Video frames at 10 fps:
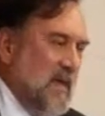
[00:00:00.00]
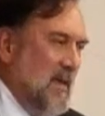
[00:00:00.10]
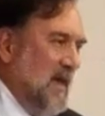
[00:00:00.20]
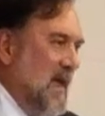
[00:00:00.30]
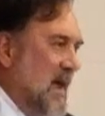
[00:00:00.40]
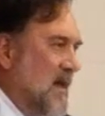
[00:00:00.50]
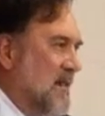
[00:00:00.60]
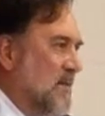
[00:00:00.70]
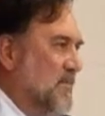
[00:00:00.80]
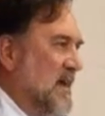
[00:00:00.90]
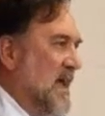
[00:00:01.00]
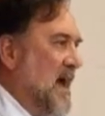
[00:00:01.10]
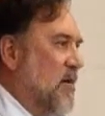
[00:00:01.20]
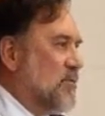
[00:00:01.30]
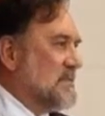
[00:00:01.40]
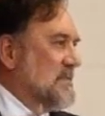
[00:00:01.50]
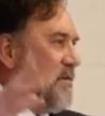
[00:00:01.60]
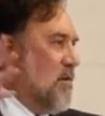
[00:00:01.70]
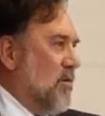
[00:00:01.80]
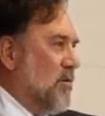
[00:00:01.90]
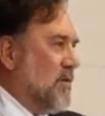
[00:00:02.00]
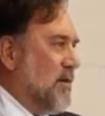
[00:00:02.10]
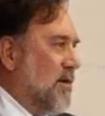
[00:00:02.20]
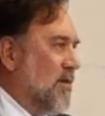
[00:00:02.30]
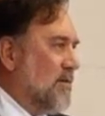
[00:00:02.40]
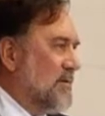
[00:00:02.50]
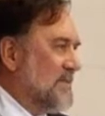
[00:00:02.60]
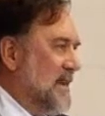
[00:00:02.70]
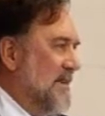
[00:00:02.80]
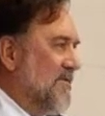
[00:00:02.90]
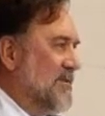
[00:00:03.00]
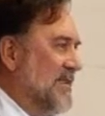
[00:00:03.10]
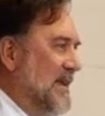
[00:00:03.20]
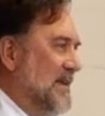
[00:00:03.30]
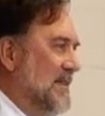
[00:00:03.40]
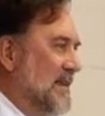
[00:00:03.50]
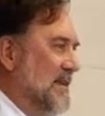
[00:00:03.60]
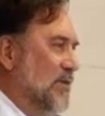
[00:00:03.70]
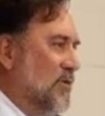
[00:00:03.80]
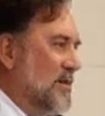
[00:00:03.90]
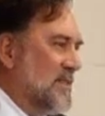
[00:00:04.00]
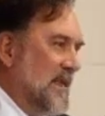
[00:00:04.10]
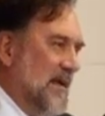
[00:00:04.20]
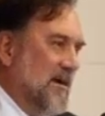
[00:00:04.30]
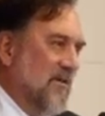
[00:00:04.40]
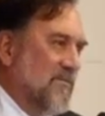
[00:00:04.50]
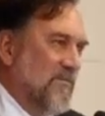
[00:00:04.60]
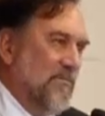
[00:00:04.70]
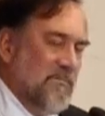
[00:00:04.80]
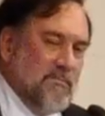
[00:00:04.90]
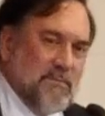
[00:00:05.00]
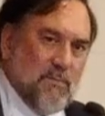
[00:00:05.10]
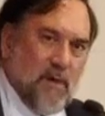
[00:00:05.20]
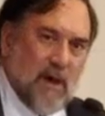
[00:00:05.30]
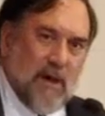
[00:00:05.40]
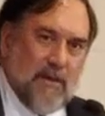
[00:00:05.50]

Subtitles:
He had the big house and all the cars and everything that you could think of to buy.